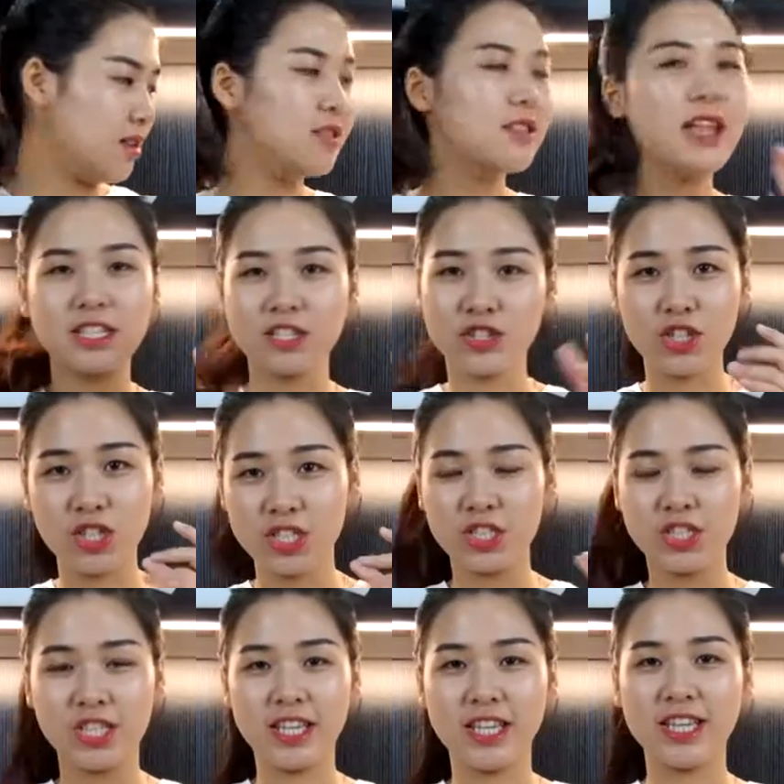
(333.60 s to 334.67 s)
let's
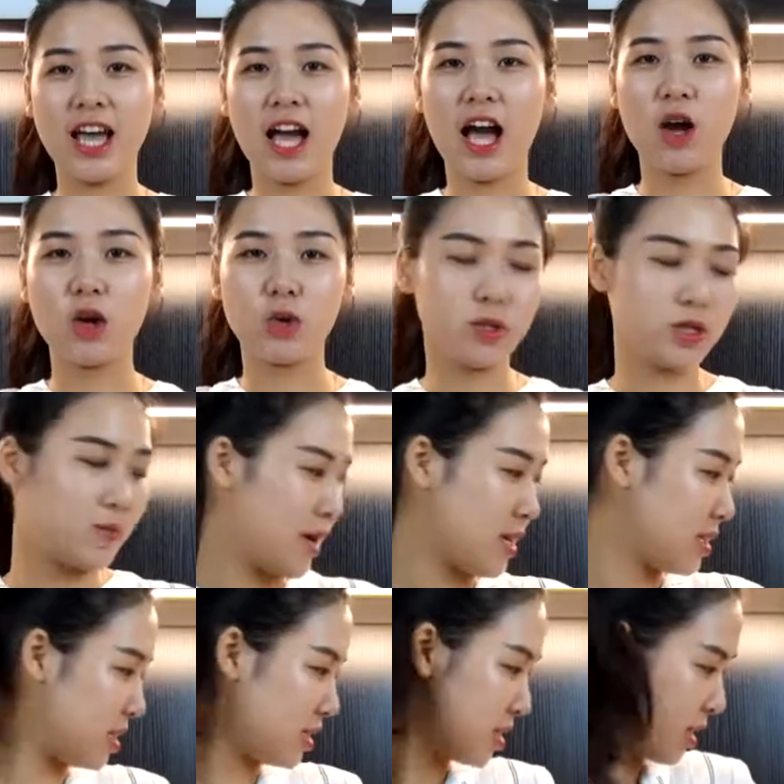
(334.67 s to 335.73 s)
just see how good
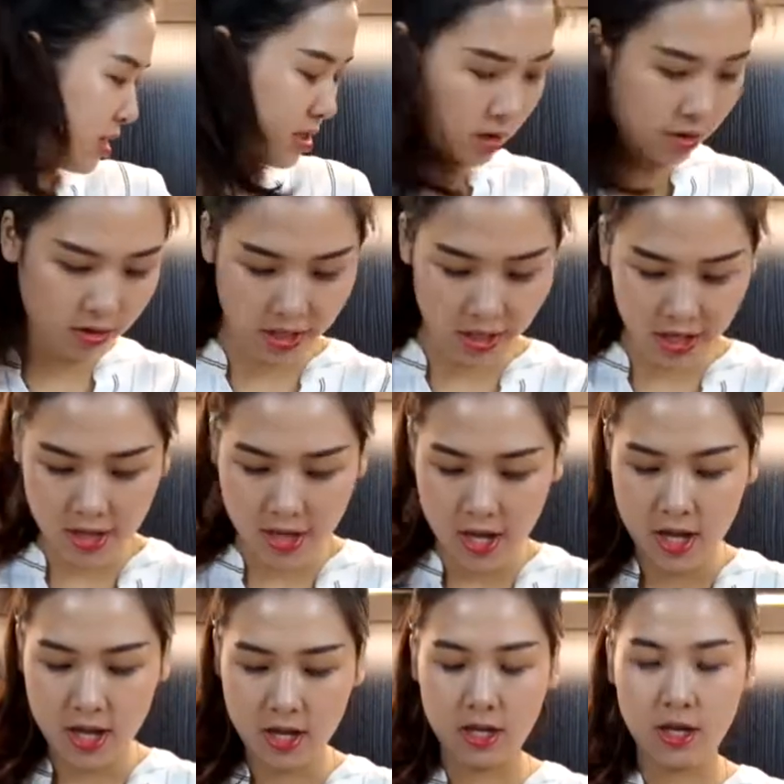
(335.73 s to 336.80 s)
space it is, okay?
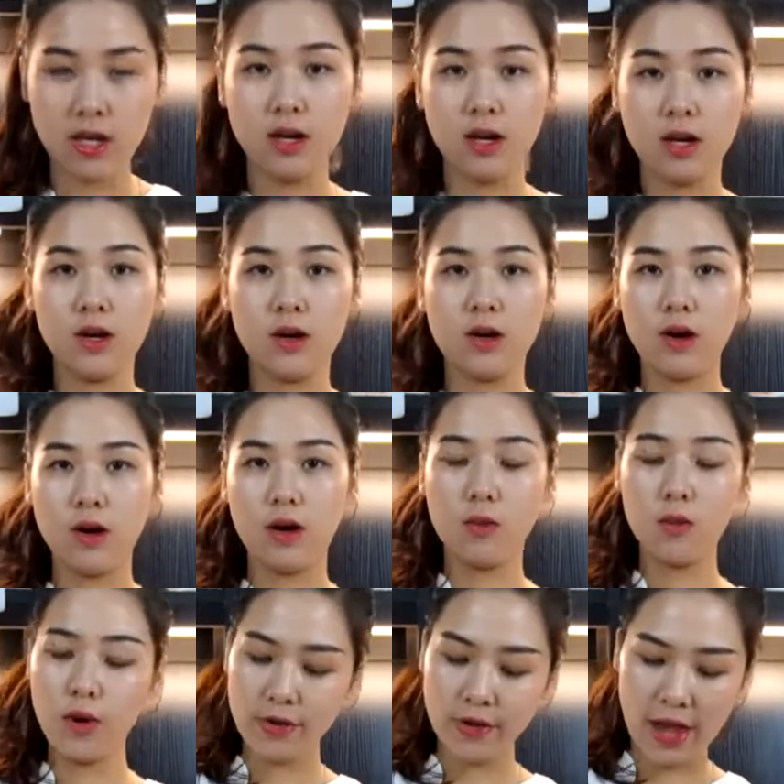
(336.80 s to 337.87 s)

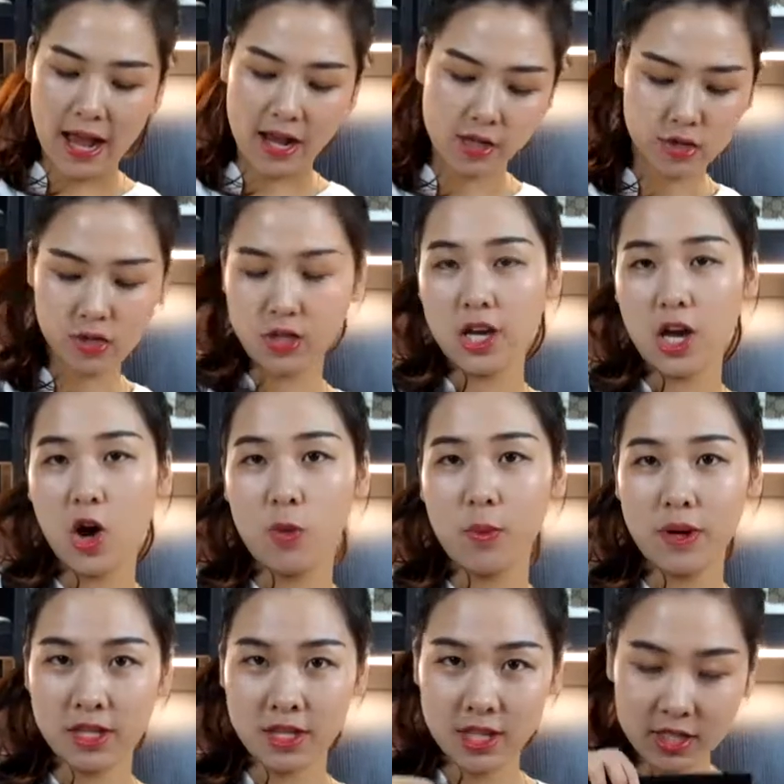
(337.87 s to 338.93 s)
When you actually
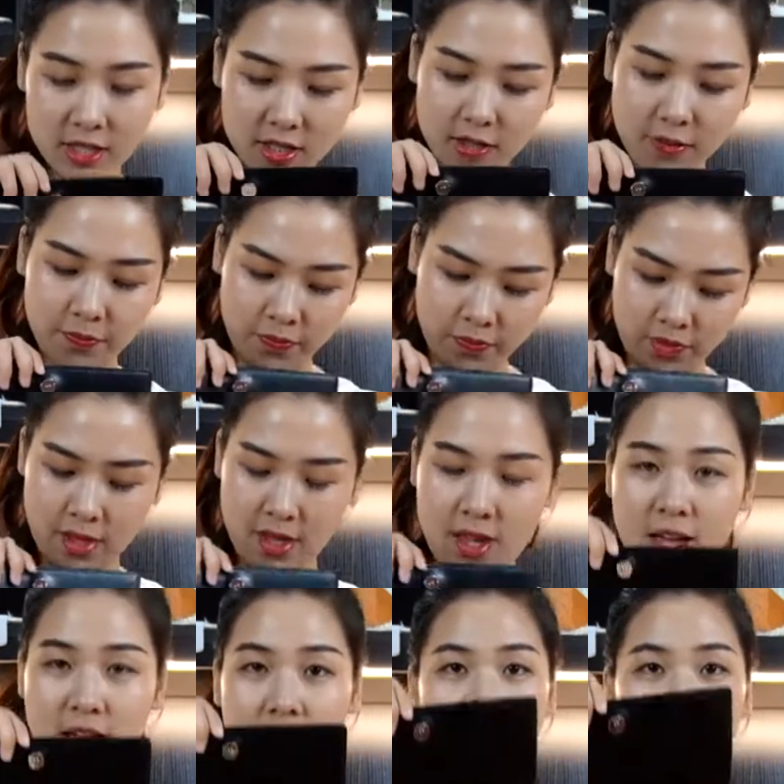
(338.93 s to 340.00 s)
open it,
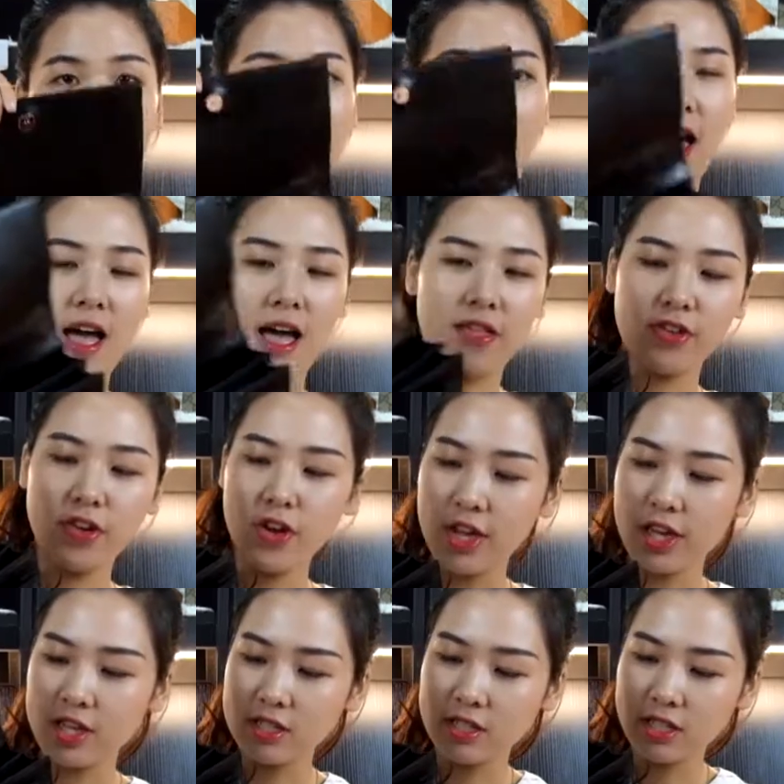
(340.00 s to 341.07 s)
there
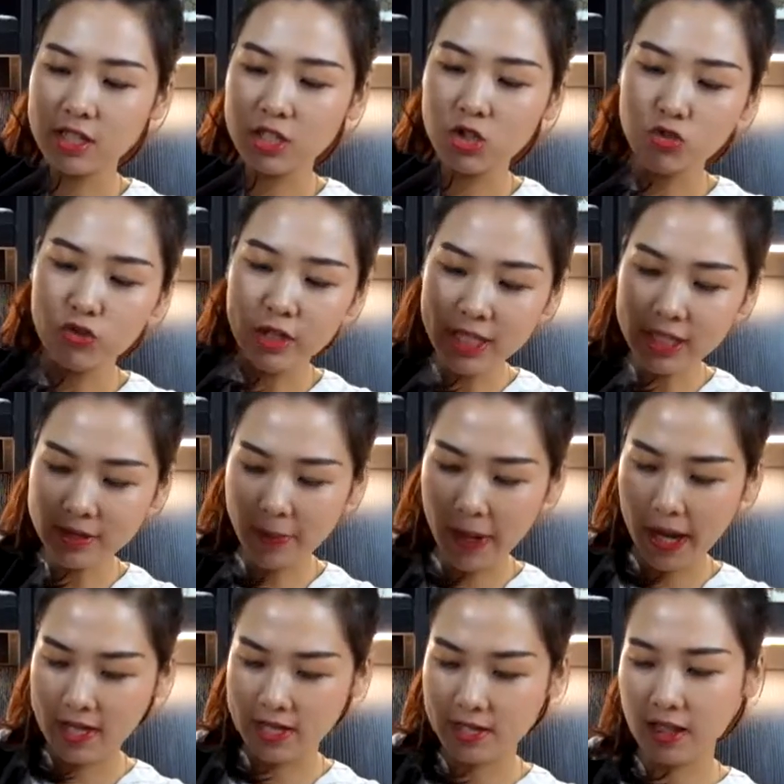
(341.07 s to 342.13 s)
is a three
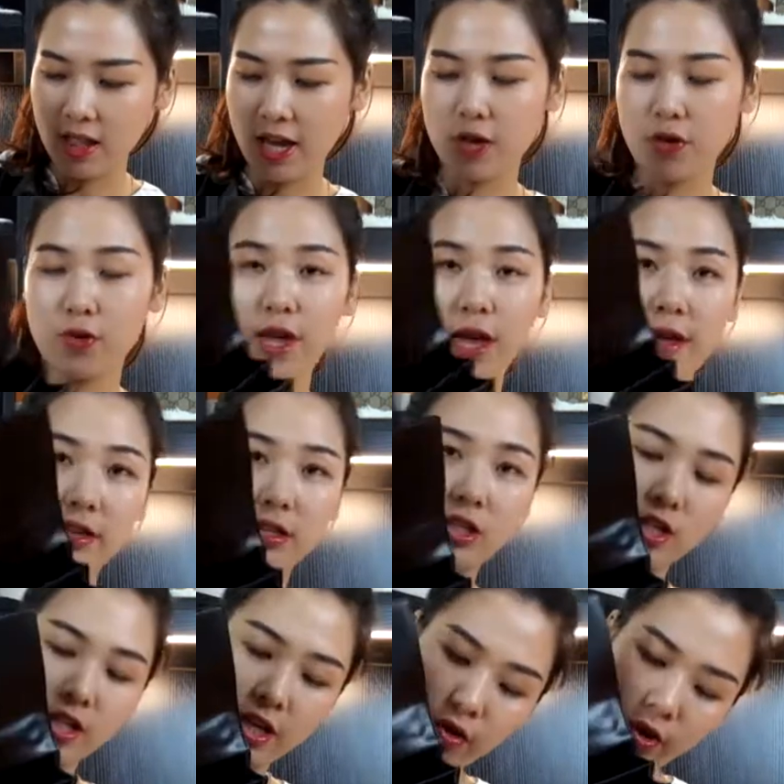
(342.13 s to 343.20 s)
space, like you can
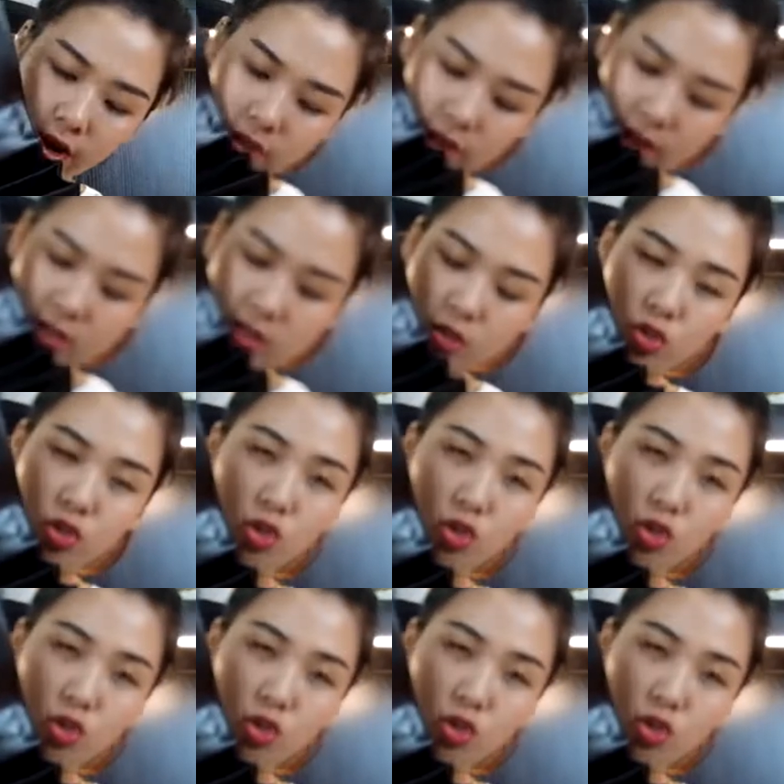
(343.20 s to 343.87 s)
see it. It's